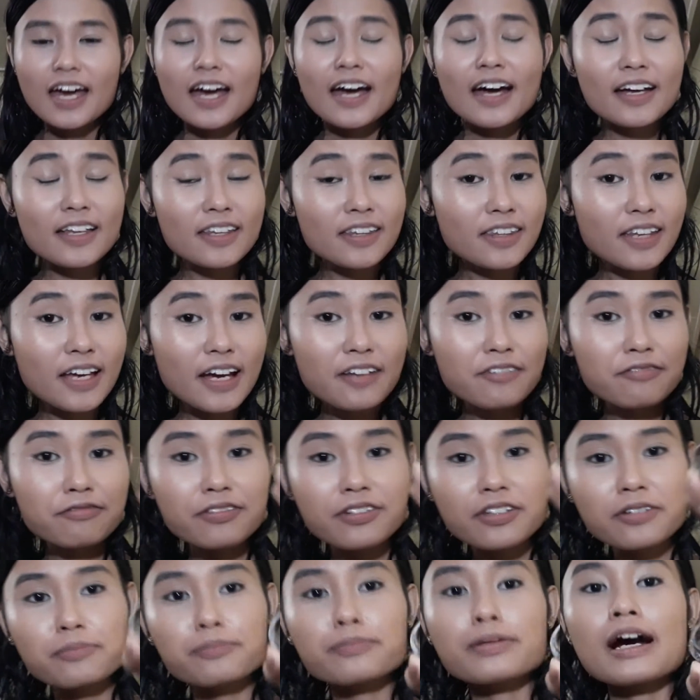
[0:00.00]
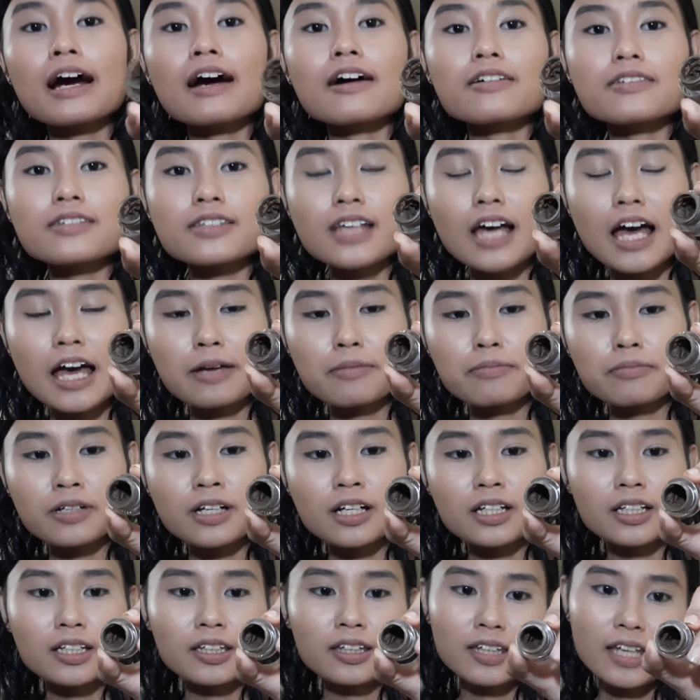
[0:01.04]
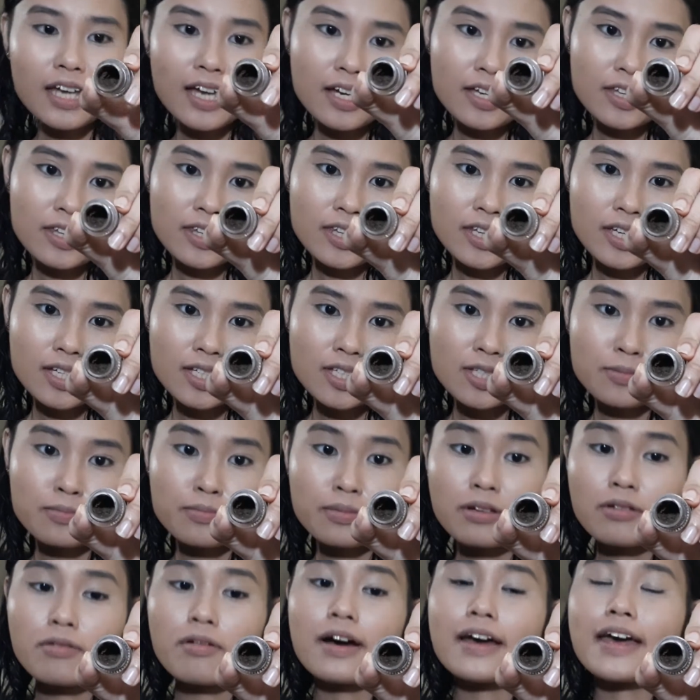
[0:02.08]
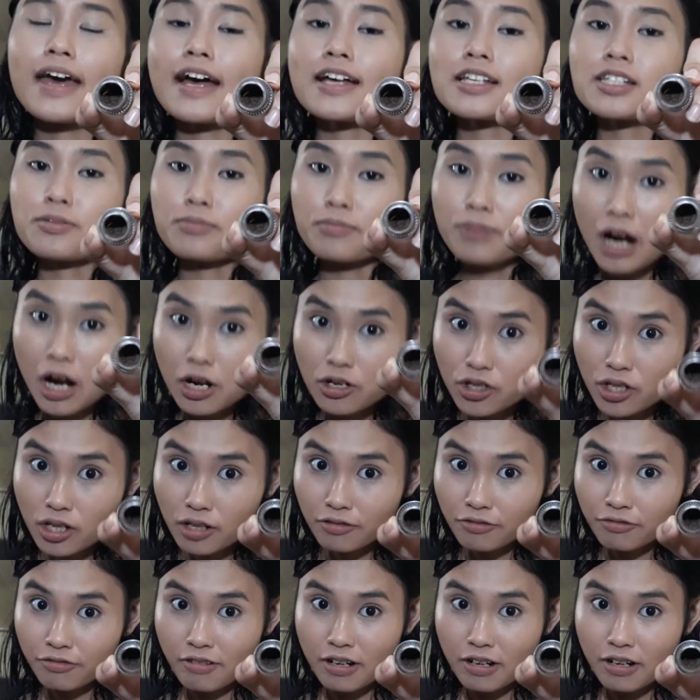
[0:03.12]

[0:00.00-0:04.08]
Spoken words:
And then for the brows, I'm gonna take this BYS brow gel